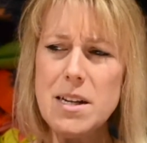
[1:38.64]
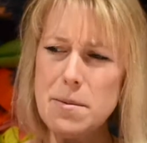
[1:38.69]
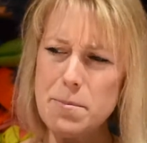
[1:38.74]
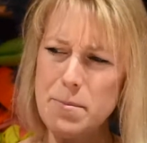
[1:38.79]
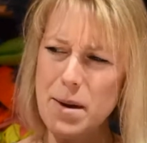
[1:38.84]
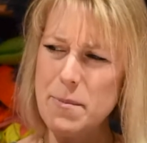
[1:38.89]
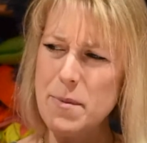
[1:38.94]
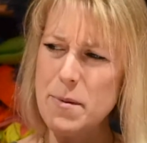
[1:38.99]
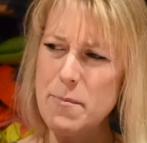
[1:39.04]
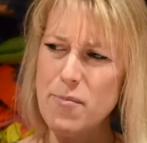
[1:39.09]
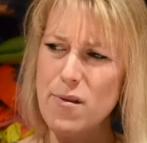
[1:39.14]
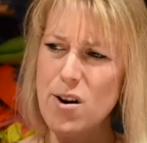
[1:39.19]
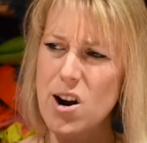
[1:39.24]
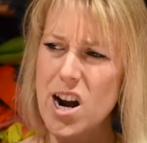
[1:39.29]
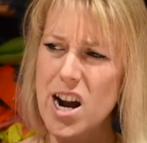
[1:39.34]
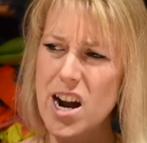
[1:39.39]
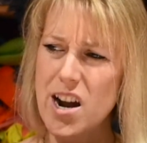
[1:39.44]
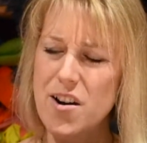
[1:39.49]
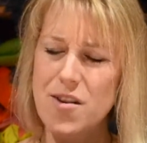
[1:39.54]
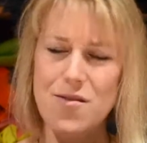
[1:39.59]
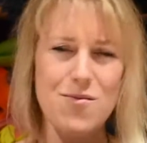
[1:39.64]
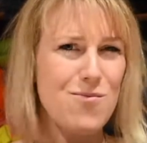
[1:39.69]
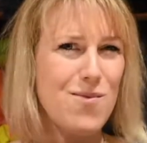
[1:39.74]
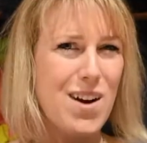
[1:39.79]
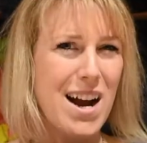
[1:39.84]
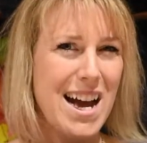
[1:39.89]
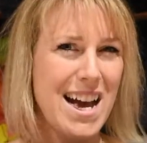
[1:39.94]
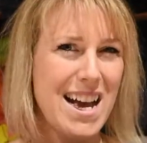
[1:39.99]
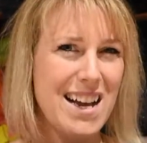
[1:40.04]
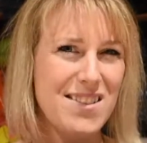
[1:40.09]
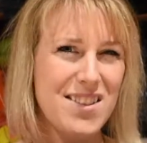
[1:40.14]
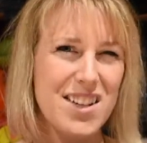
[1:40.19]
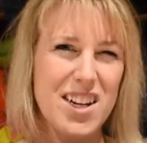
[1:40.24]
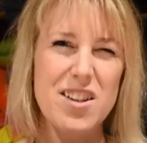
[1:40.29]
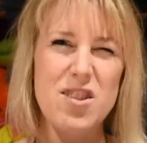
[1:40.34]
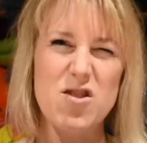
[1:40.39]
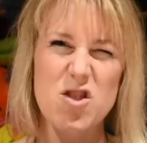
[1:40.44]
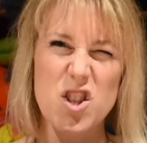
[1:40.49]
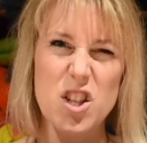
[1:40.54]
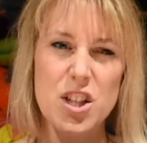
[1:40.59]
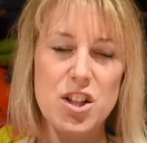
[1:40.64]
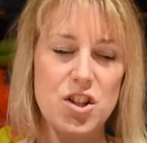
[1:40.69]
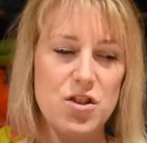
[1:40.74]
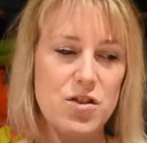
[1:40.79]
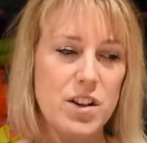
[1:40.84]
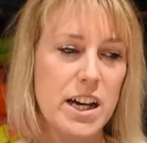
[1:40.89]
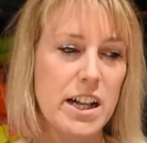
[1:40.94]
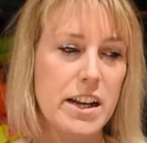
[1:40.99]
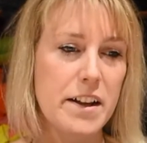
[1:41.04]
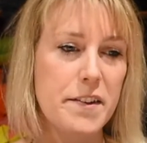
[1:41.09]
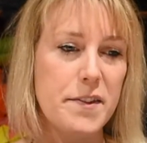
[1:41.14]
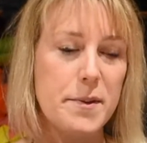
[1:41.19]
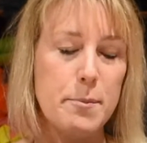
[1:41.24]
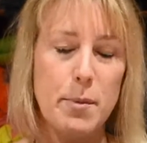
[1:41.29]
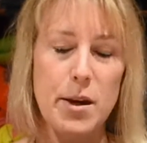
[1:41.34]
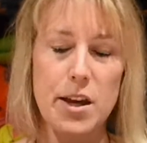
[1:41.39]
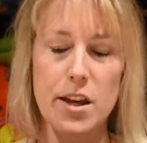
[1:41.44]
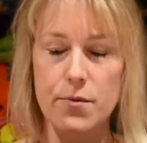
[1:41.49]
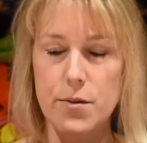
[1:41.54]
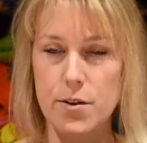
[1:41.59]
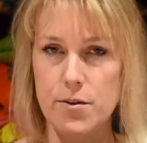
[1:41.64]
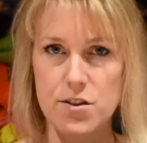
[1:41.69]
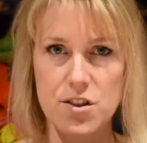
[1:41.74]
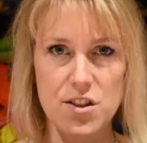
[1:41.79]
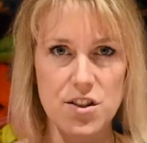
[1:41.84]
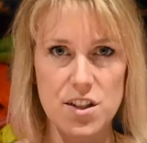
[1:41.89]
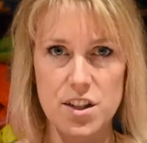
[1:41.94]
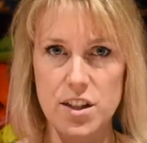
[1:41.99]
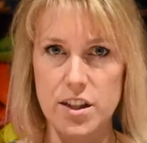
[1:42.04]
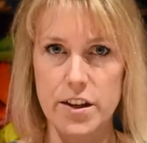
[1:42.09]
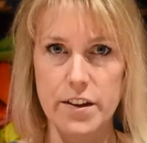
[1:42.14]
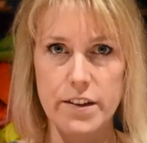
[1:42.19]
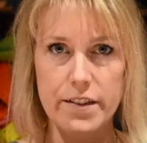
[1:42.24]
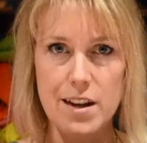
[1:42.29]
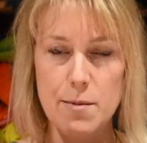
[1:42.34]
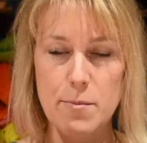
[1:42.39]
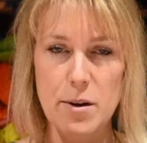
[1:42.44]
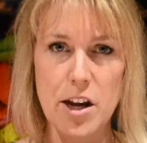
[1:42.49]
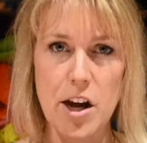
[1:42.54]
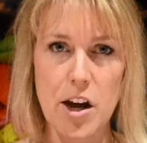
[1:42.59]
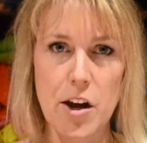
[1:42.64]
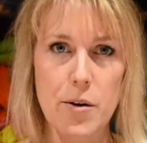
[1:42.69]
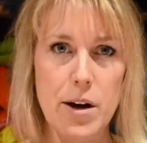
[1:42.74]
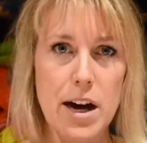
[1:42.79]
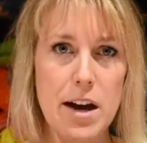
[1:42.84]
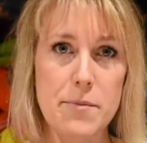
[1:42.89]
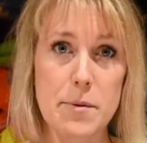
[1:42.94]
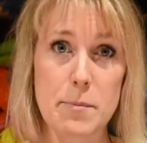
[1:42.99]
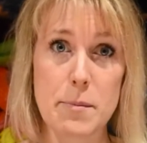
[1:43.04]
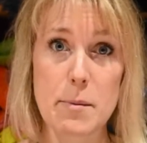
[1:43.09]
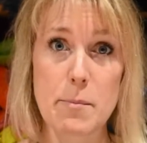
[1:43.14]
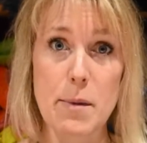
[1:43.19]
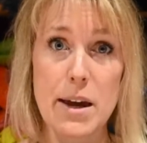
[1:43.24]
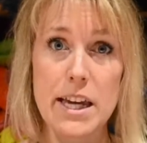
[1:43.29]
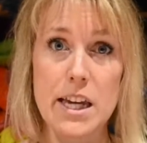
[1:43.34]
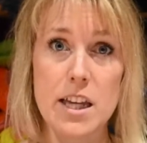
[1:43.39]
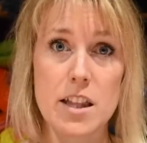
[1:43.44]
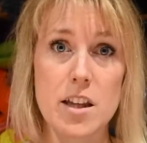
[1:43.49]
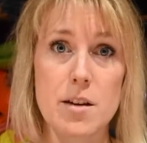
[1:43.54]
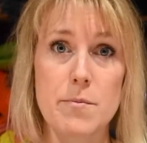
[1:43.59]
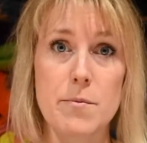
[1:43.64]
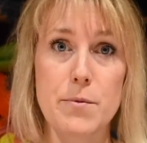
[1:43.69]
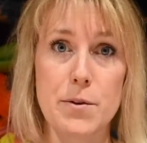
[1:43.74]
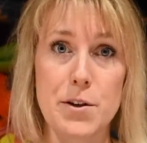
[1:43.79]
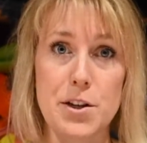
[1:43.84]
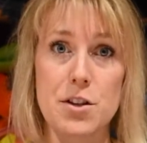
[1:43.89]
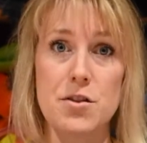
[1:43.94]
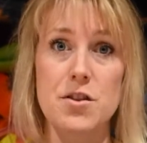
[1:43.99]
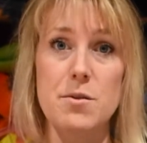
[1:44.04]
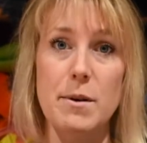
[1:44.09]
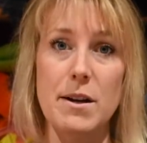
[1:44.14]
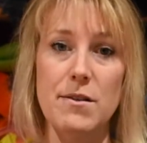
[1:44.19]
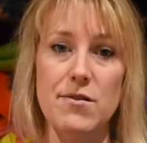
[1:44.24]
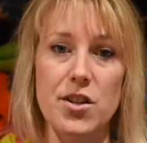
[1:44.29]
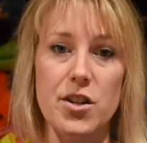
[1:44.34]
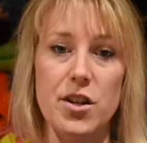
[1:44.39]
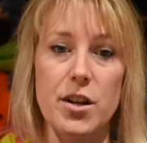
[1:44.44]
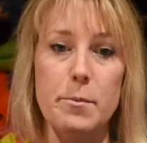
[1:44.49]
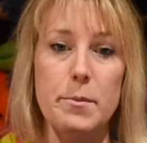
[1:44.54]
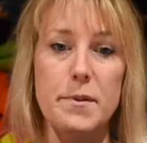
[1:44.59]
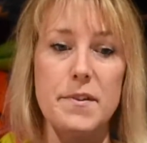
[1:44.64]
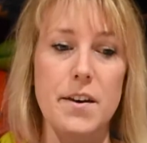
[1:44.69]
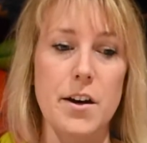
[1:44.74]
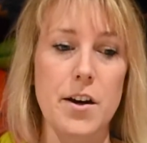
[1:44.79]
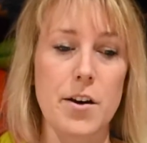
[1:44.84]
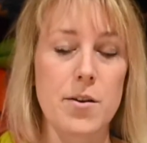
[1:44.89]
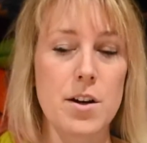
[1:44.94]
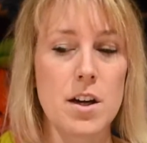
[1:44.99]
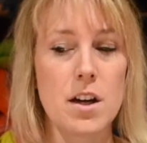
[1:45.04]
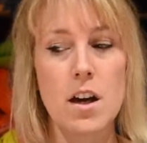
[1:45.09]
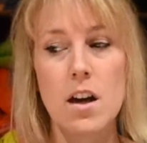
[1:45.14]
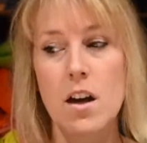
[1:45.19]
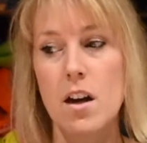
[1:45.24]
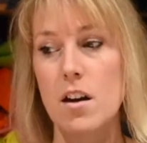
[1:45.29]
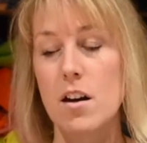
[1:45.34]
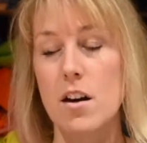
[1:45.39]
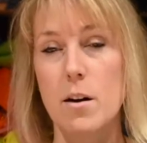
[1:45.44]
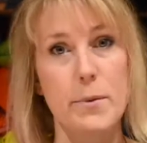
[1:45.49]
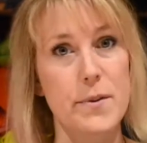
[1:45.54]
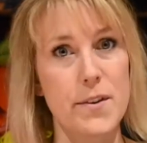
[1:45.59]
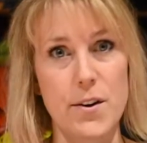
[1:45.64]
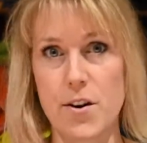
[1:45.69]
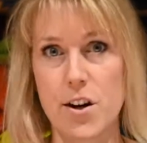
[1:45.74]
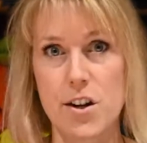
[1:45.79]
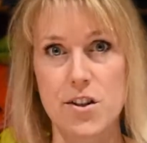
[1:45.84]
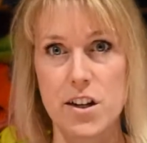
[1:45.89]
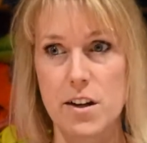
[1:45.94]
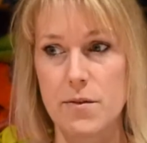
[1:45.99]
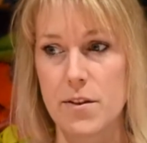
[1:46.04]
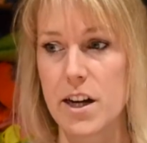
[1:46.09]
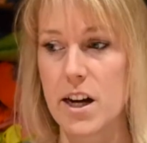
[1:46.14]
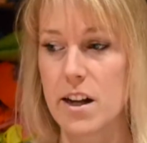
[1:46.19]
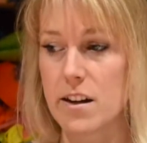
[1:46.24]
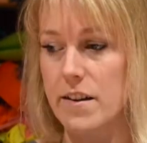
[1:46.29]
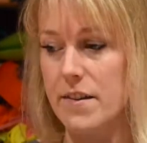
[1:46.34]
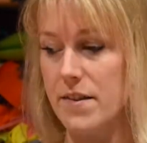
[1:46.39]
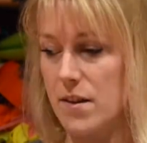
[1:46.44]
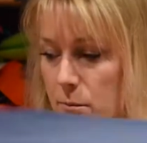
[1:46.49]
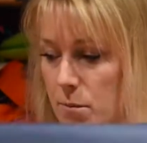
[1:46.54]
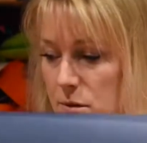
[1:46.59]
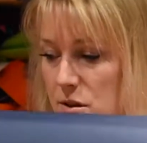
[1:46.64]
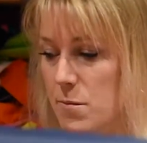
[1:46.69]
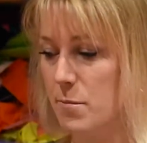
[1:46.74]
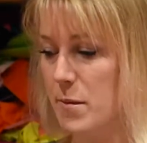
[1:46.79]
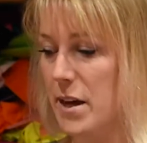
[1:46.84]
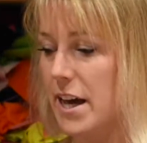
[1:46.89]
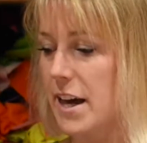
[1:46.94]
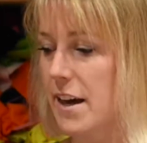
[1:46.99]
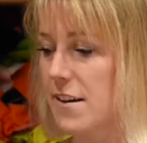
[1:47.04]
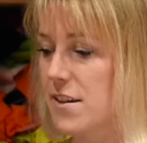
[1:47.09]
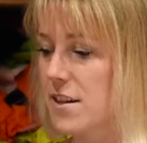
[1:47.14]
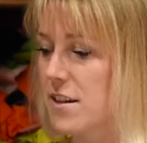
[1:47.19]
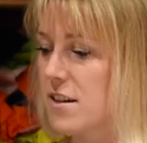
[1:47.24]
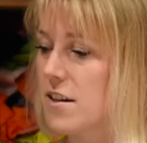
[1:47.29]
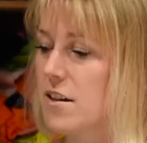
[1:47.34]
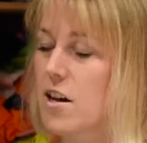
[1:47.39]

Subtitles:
maybe brown, red, kind of traditional colours, but if you're interested in those, let me know. I haven't been making them for a huge amount of time, so I'm sorry I don't have the colours off the top of my head.